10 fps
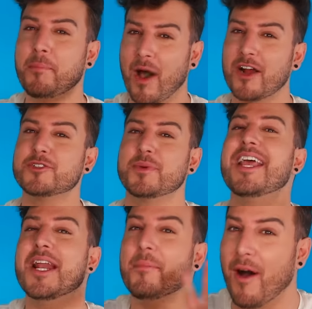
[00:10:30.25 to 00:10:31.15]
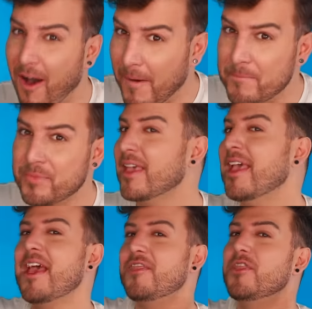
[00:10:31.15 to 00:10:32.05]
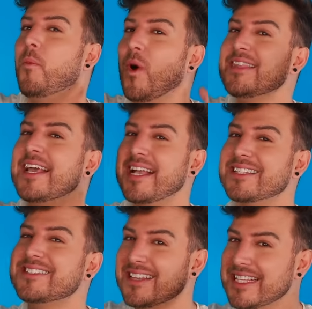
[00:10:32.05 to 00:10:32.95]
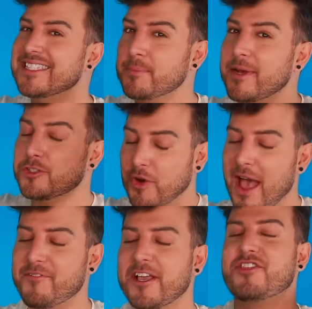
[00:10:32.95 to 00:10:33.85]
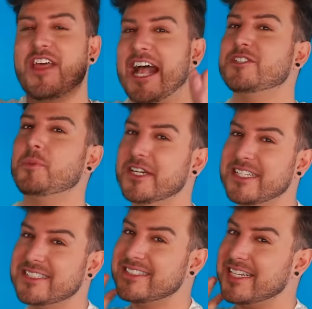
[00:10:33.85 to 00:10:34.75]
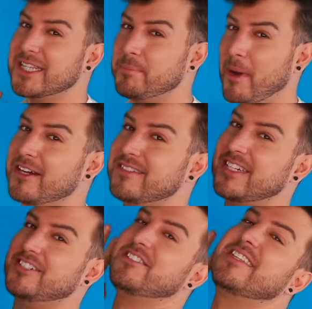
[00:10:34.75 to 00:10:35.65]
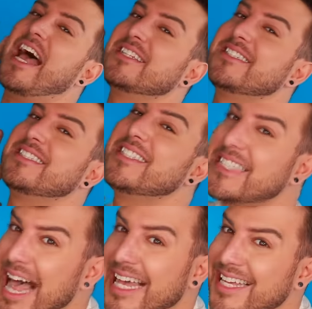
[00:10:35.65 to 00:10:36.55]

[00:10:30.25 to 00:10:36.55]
bars within a bar, the one that gets the least amount of traffic, that's where you stick the bartenders that suck.